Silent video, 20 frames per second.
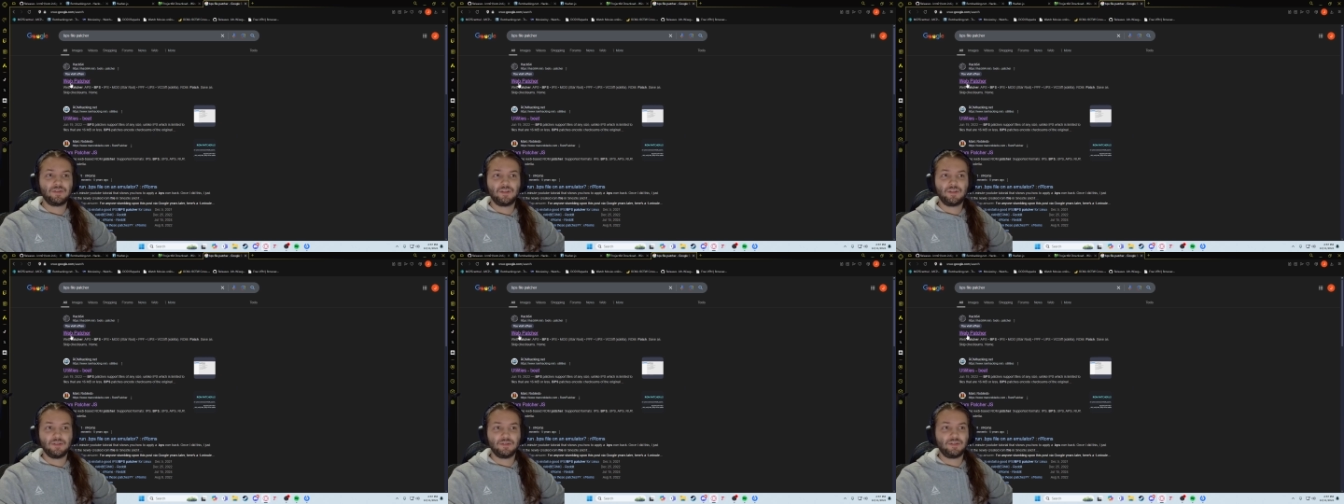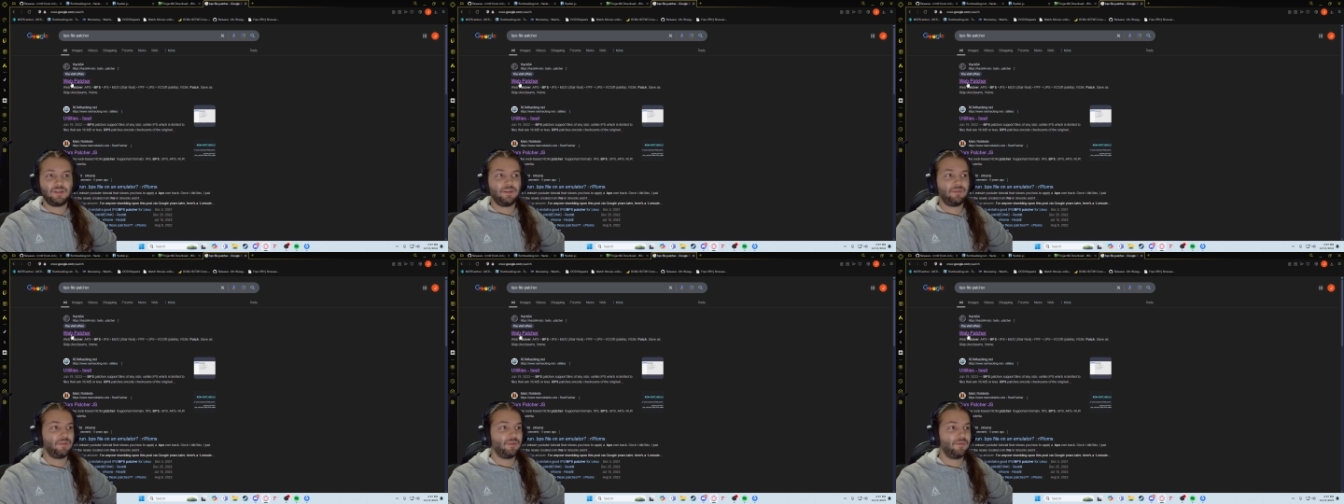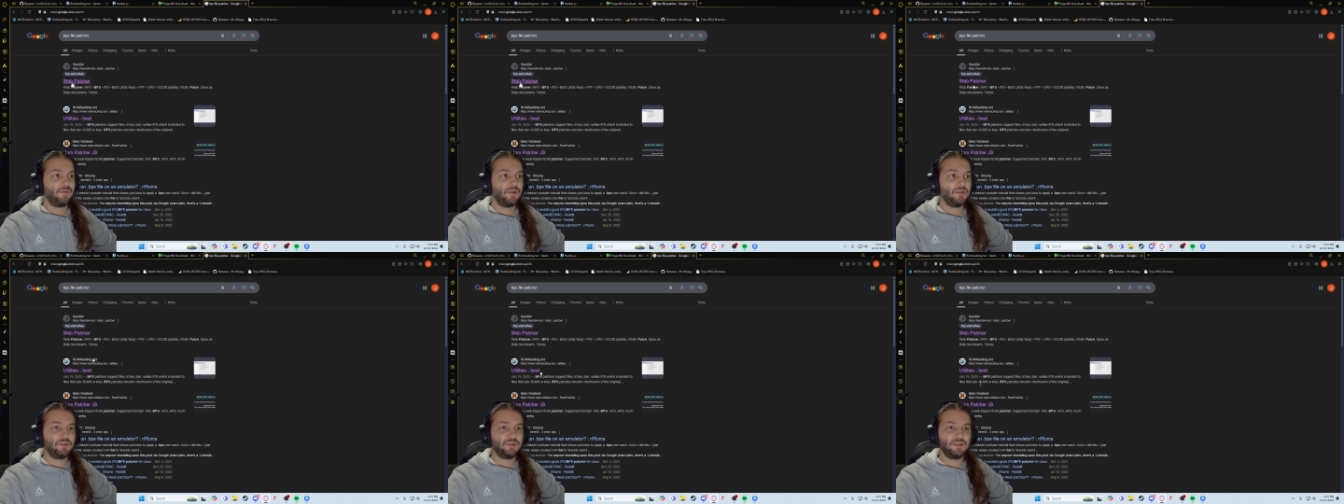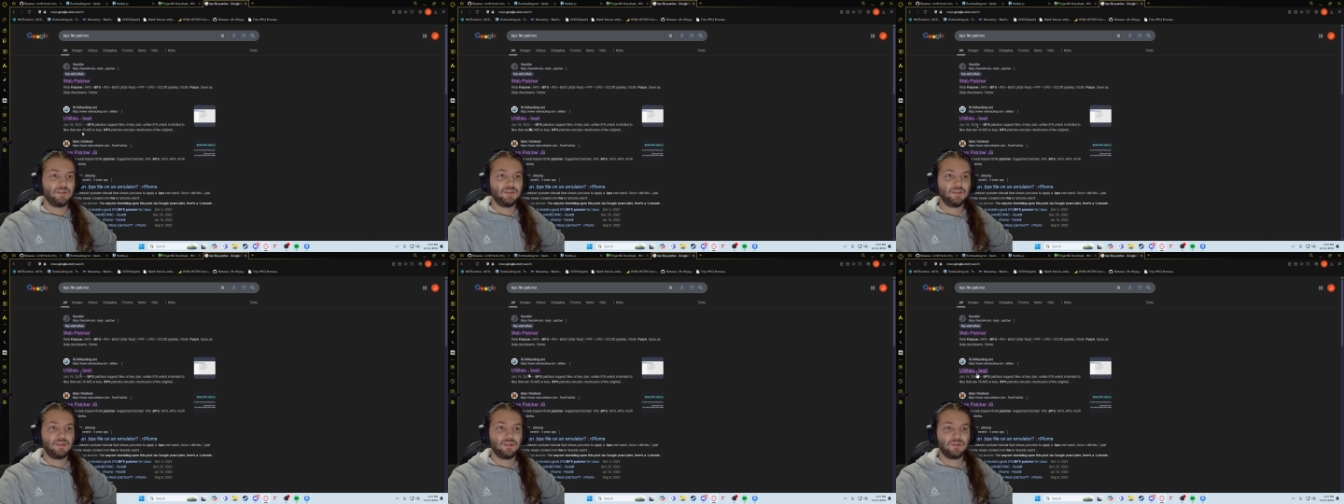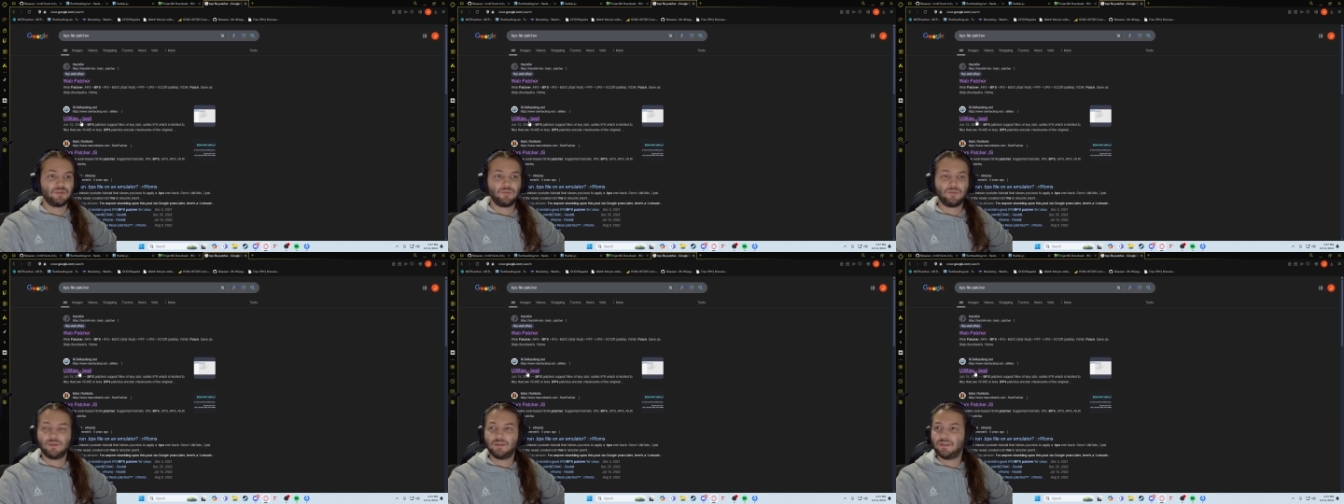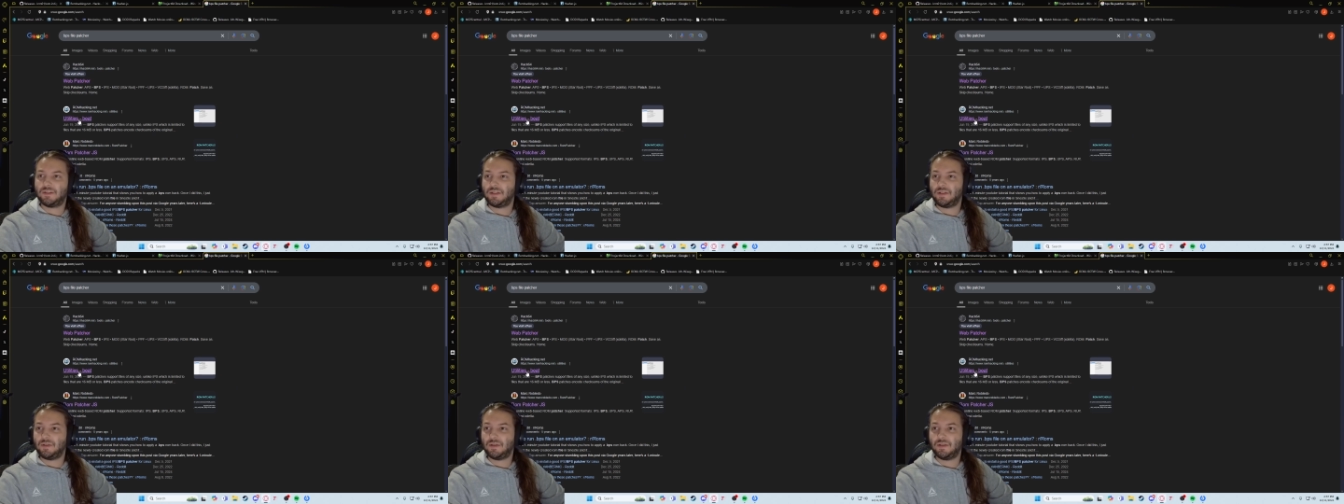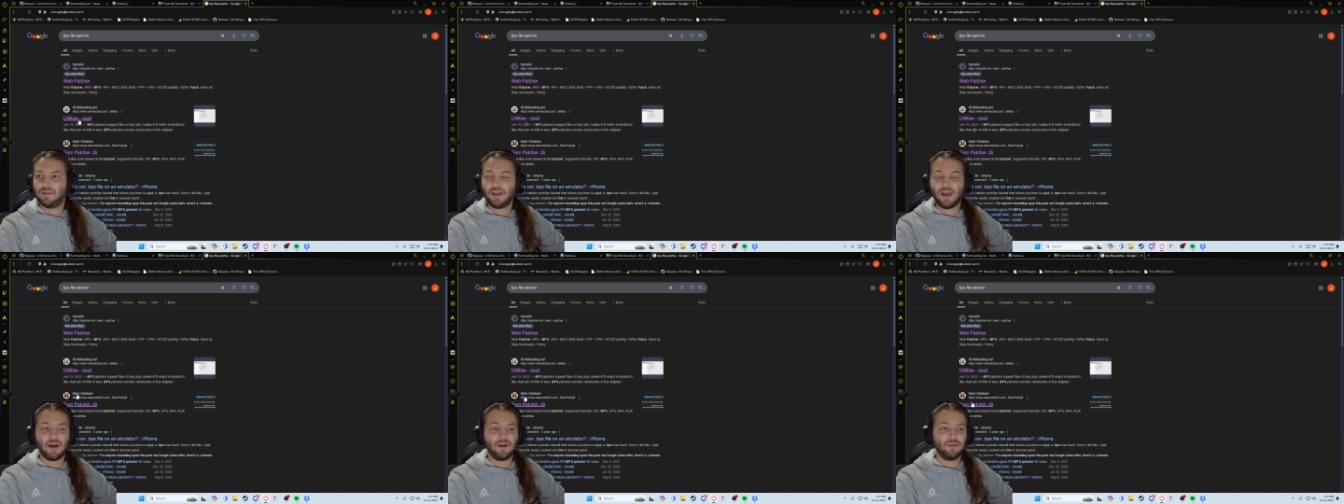There's different versions. There's ones that you can
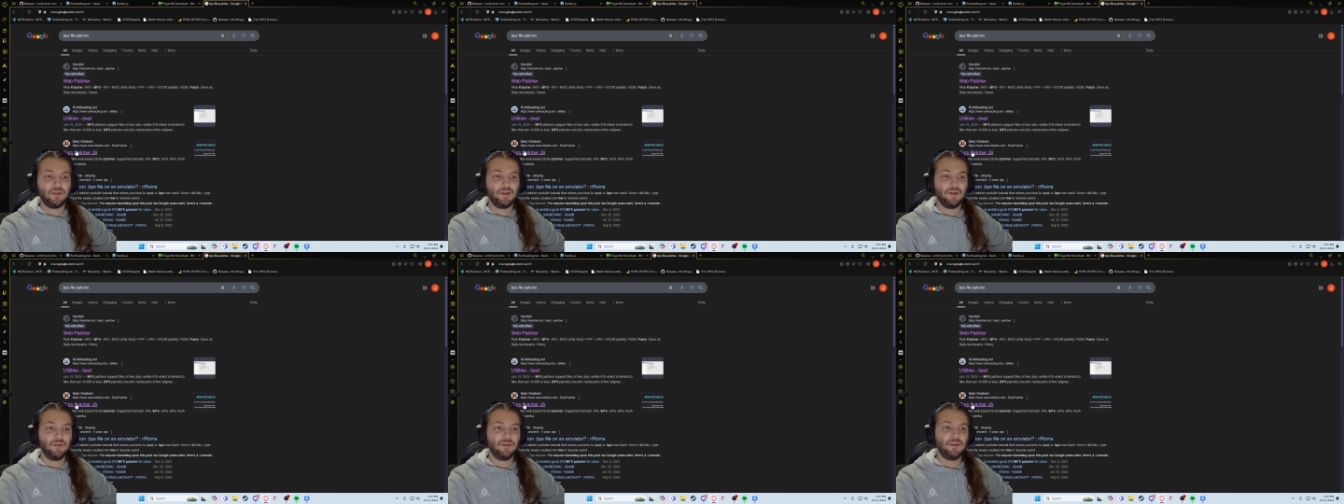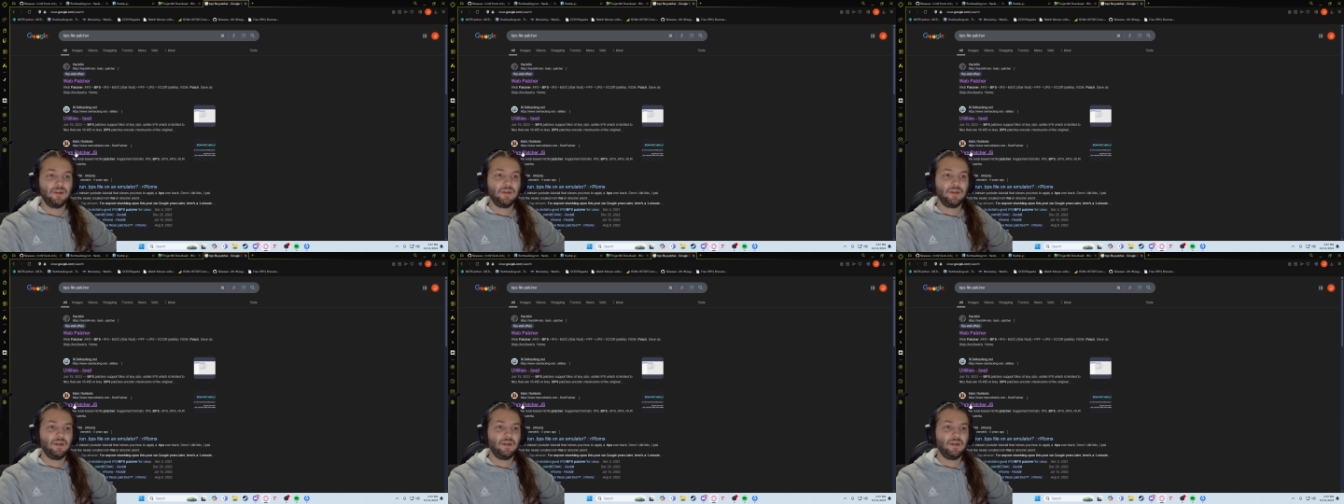download.